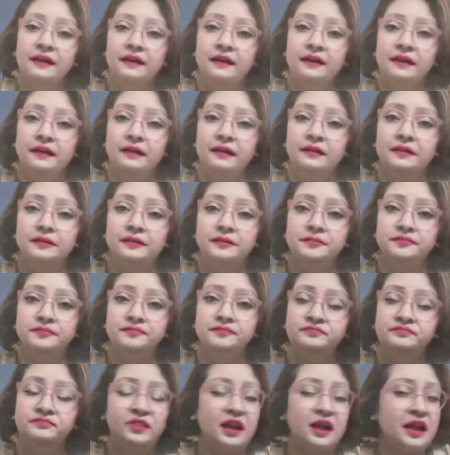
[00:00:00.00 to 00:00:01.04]

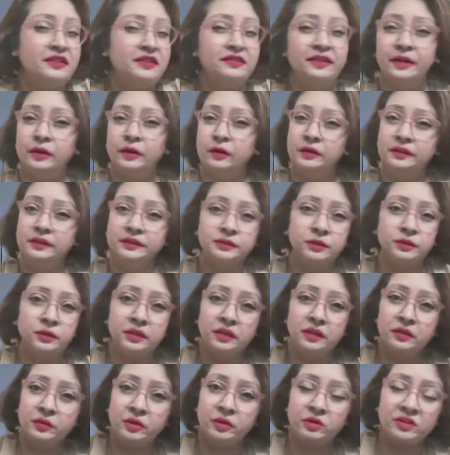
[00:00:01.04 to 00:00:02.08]
Brand recall is
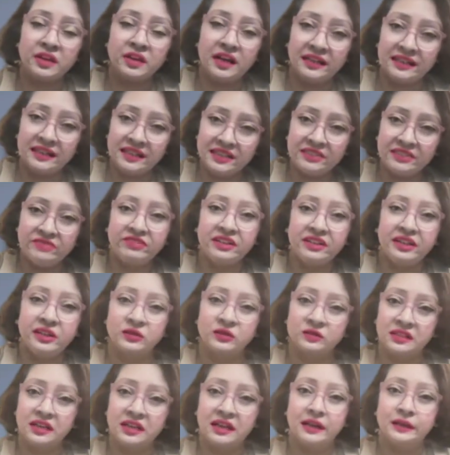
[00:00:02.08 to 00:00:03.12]
all about identifying
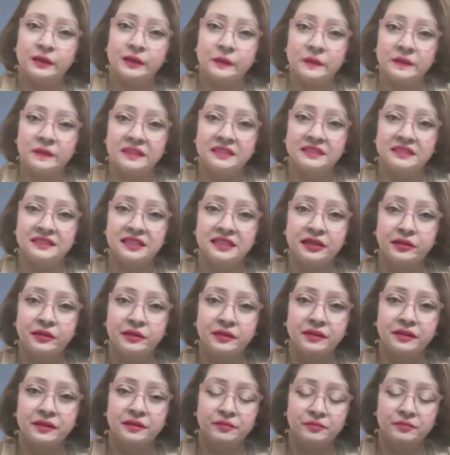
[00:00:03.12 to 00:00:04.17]
your target audience
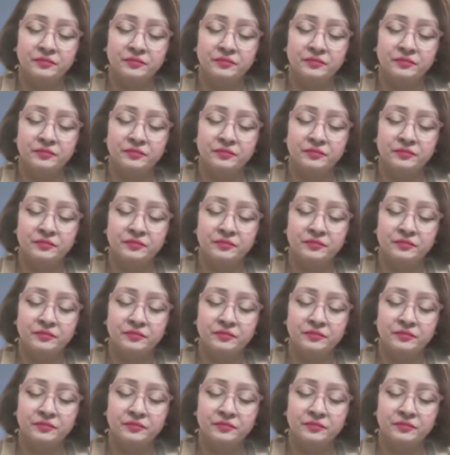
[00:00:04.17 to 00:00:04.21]
and